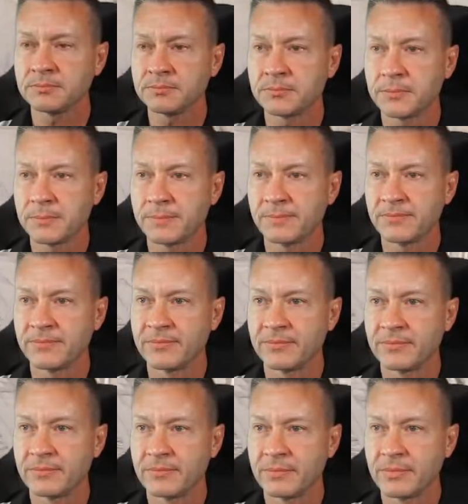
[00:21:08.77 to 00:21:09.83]

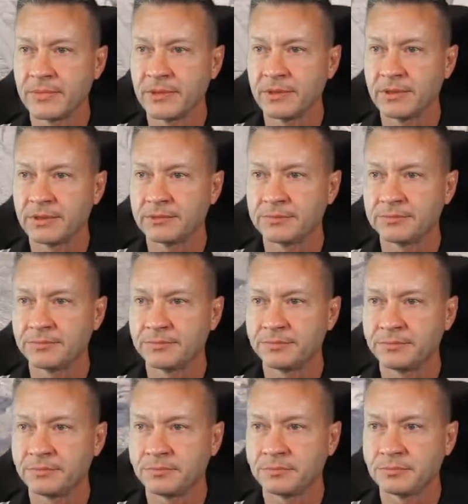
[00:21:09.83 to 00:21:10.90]

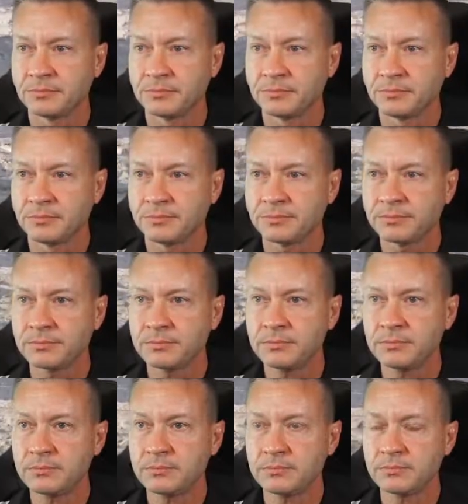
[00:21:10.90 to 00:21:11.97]

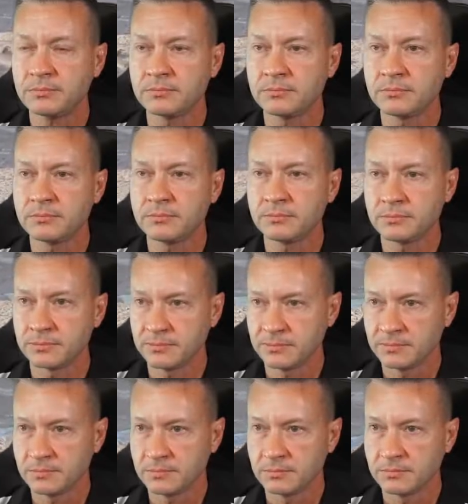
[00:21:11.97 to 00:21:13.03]

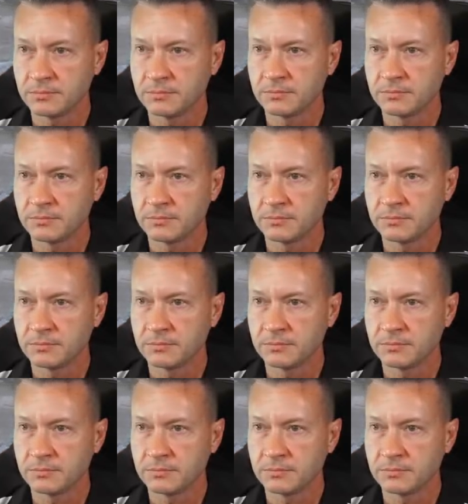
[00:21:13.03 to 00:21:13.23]
(no one is talking)